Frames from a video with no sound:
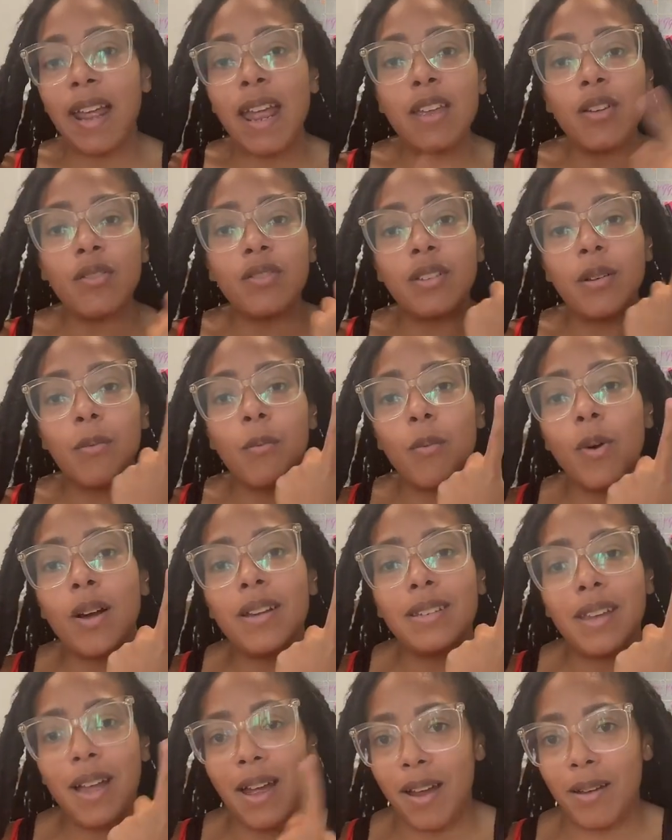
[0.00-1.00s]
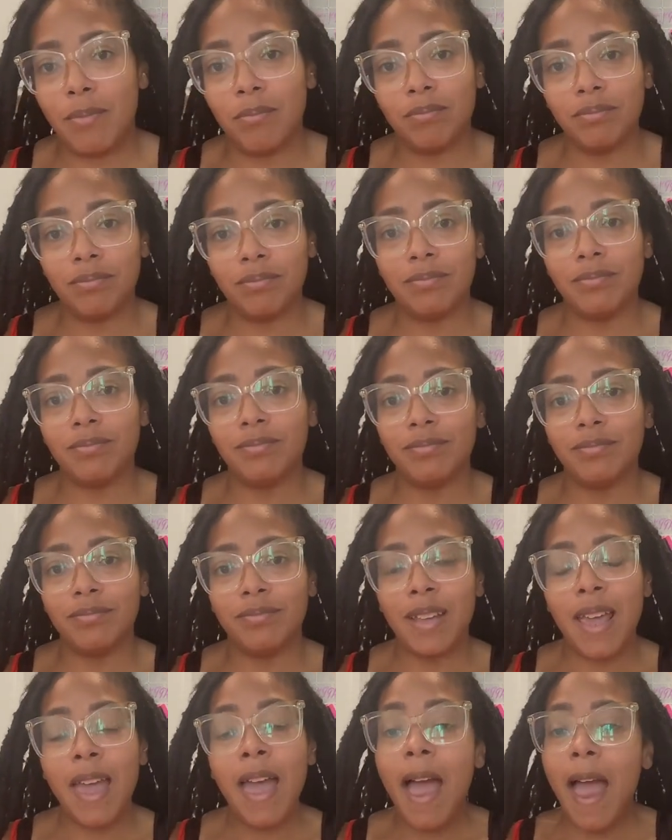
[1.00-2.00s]
They used them one time.
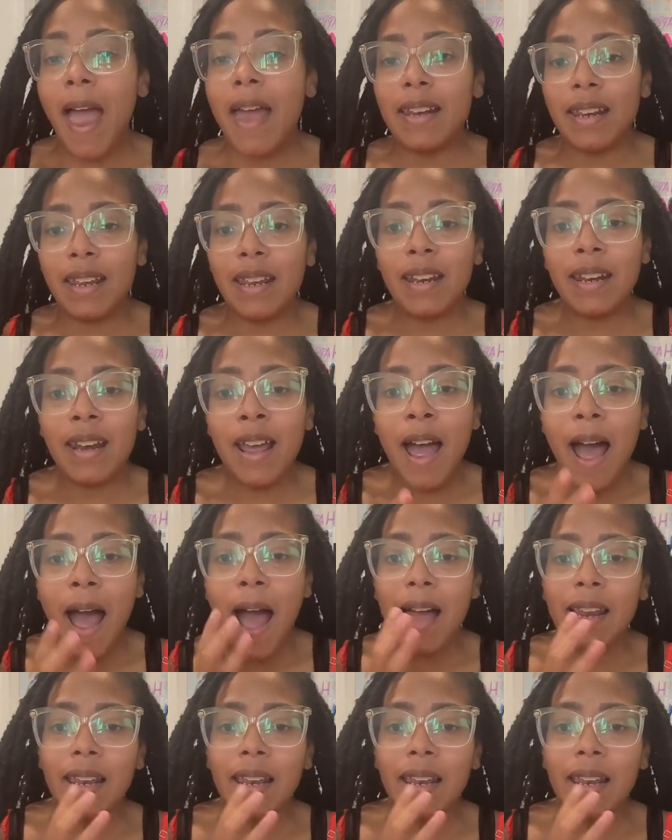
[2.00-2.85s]
And then